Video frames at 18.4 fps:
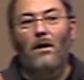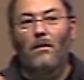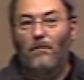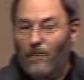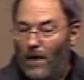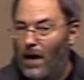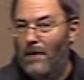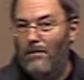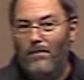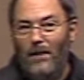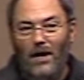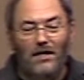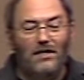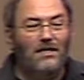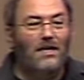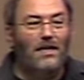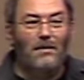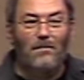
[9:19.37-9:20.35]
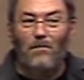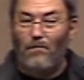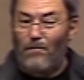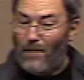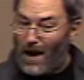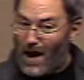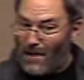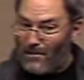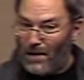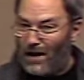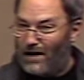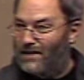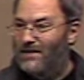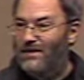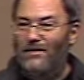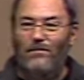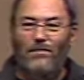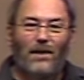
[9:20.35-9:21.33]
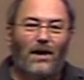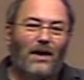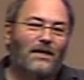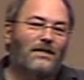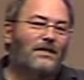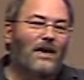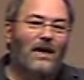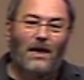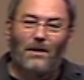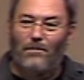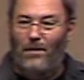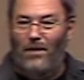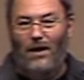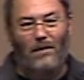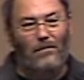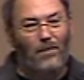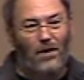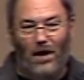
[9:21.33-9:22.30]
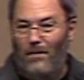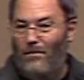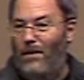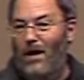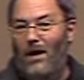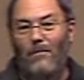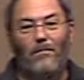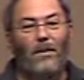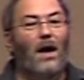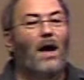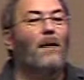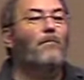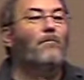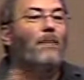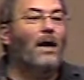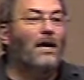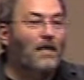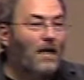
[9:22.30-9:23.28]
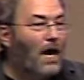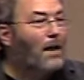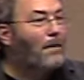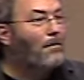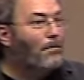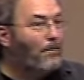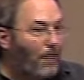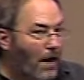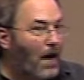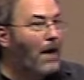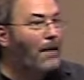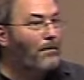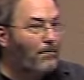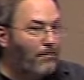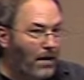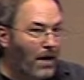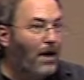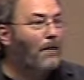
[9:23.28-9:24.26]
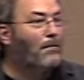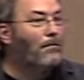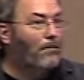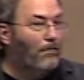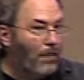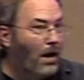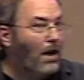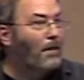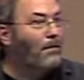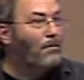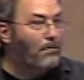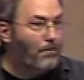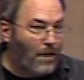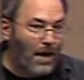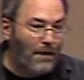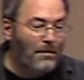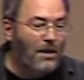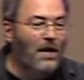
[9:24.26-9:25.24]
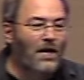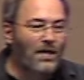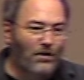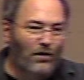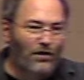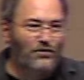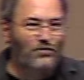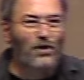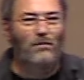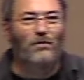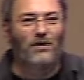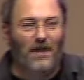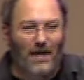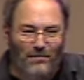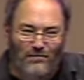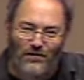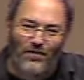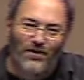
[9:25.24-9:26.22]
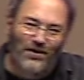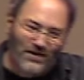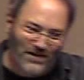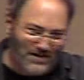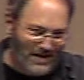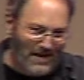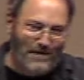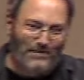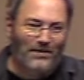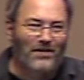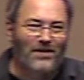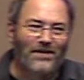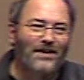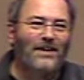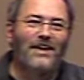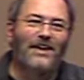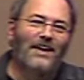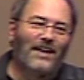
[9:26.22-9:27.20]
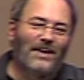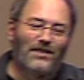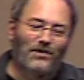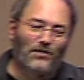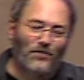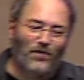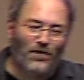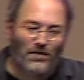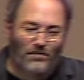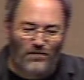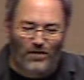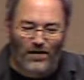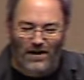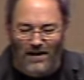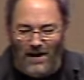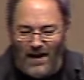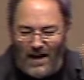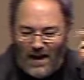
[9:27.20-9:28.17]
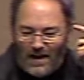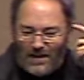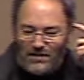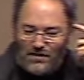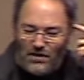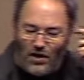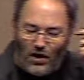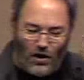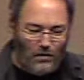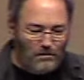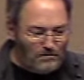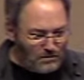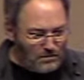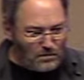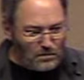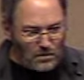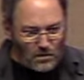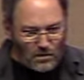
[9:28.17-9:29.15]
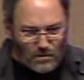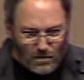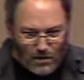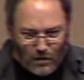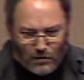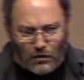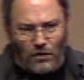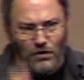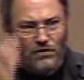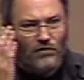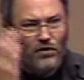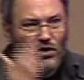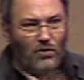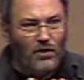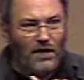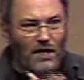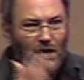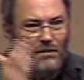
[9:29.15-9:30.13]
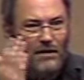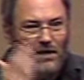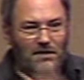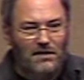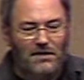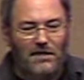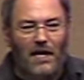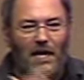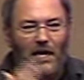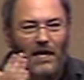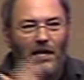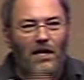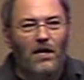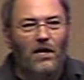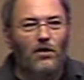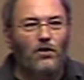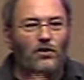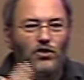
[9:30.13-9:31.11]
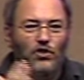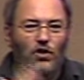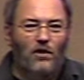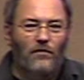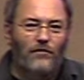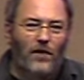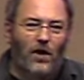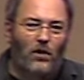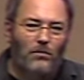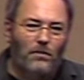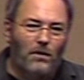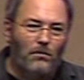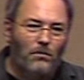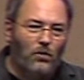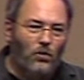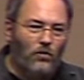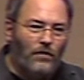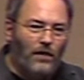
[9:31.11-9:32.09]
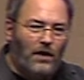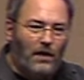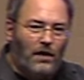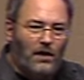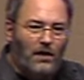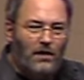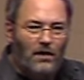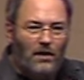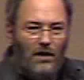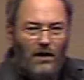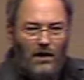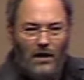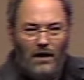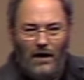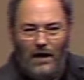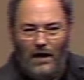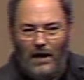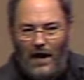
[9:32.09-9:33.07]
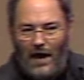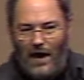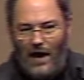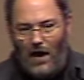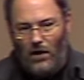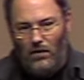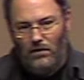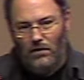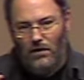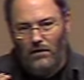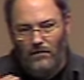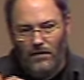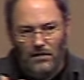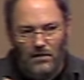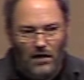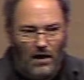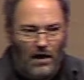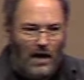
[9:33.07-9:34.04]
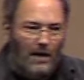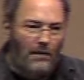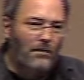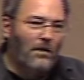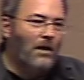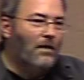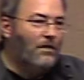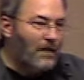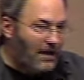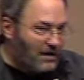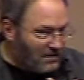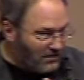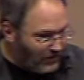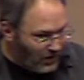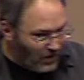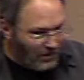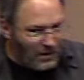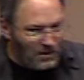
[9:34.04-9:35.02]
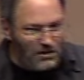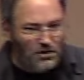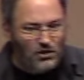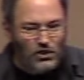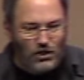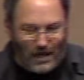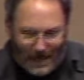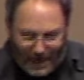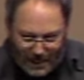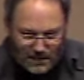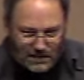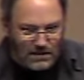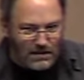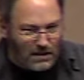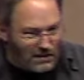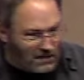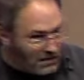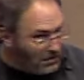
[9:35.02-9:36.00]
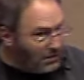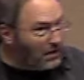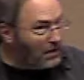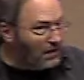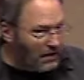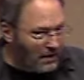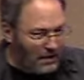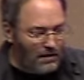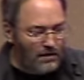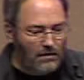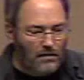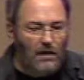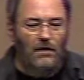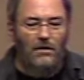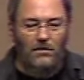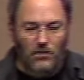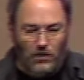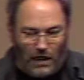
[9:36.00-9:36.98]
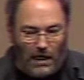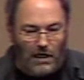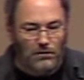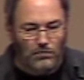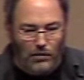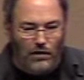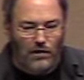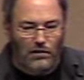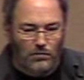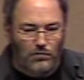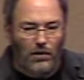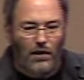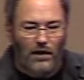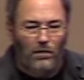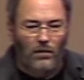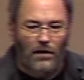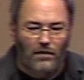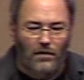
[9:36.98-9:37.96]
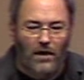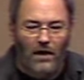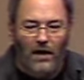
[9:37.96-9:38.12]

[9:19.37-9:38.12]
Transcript: Ba ba dee ba ba dee ba da ba ba ba ba ba da ba ba ba ba. Now our drummer kept very good time here in the very front, and so those of you that were keeping it steady, you should have felt me move in and out of the time. That's very much a jazz sensibility that jazz players play with.